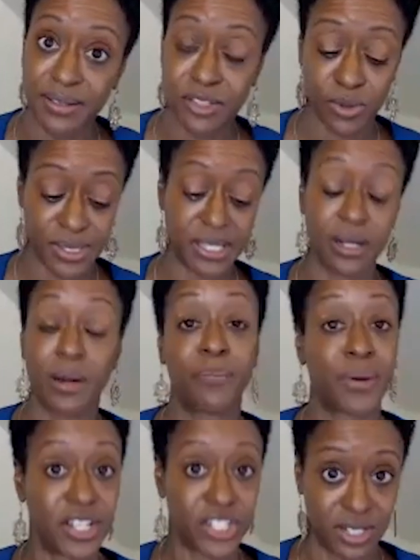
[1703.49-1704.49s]
So is there a
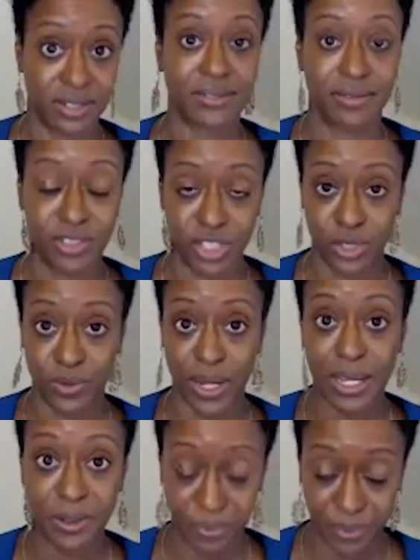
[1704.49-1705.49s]
budget to
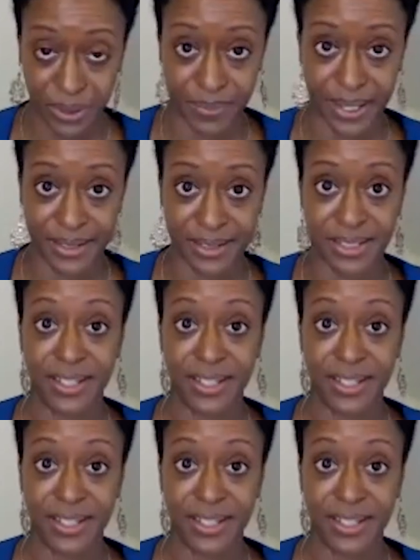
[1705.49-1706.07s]
implement